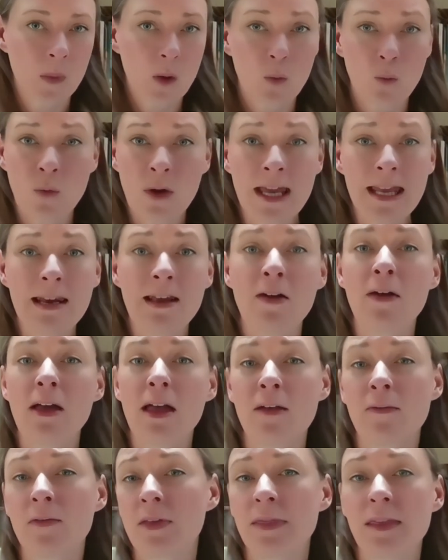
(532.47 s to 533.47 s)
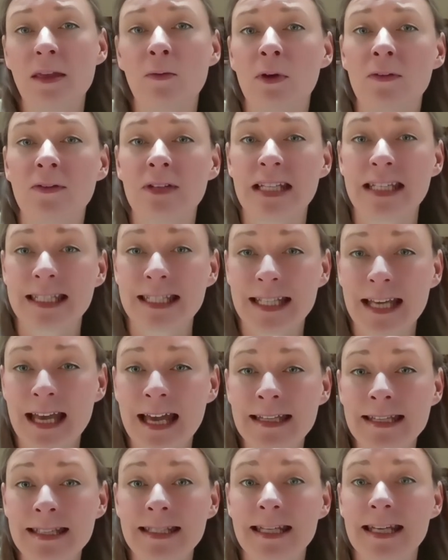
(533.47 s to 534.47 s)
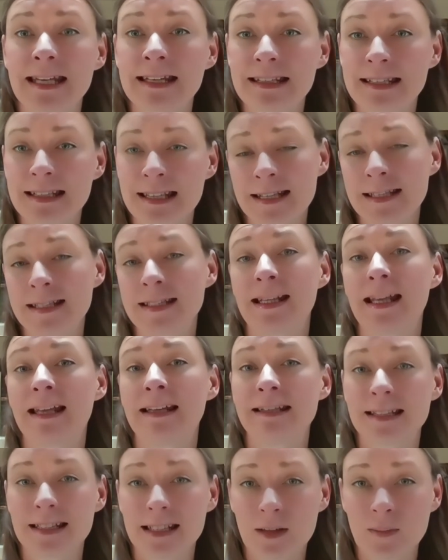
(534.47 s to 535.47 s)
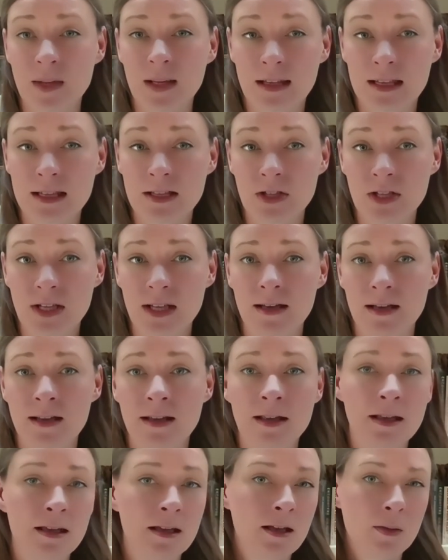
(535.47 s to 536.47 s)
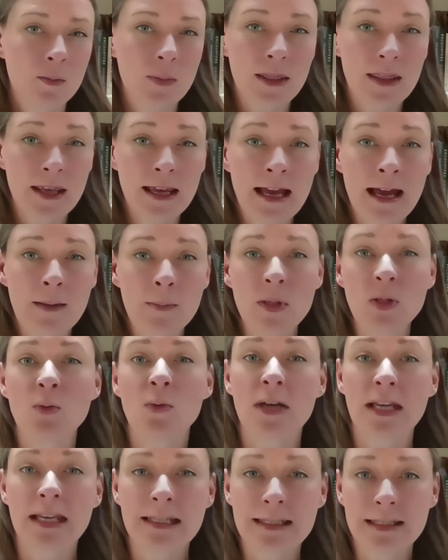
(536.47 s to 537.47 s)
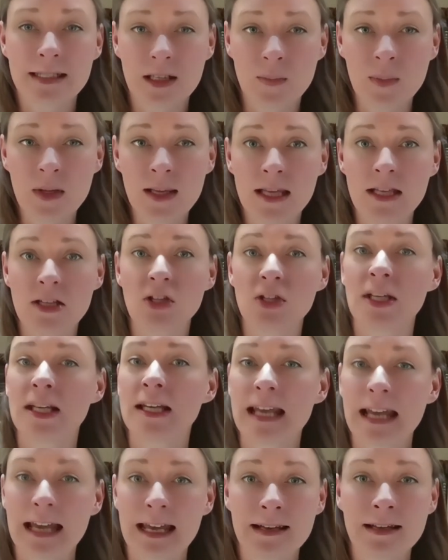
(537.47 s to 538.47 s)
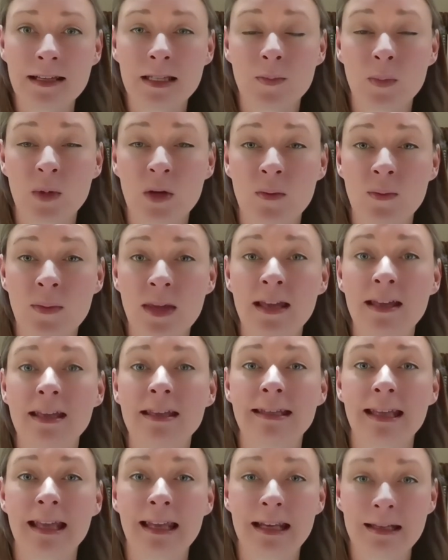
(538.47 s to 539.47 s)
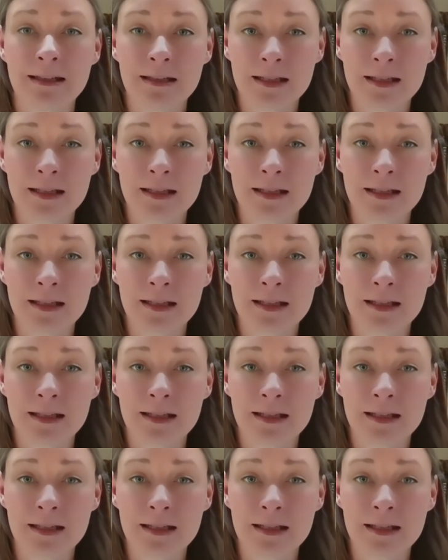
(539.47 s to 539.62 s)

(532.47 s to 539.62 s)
Right now, everything we've discussed exists in simulation, but the gap between simulation and experiment is getting